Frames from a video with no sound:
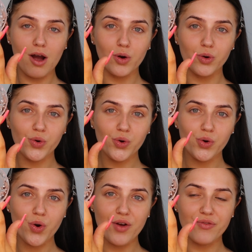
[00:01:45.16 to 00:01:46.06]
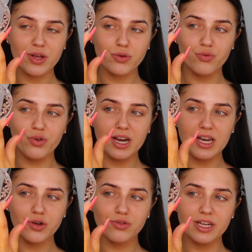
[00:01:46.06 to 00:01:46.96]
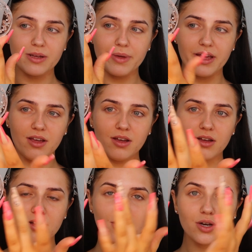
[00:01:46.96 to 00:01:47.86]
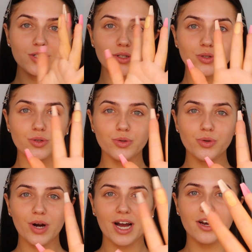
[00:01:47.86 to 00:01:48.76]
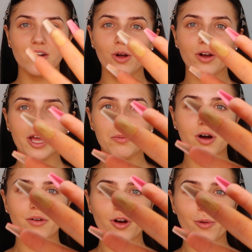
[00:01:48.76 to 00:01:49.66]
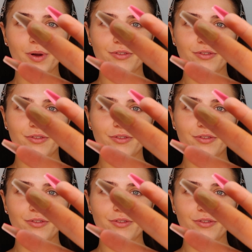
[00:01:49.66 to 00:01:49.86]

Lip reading: Oh, it feels really creamy. Oh, and a lot came off on my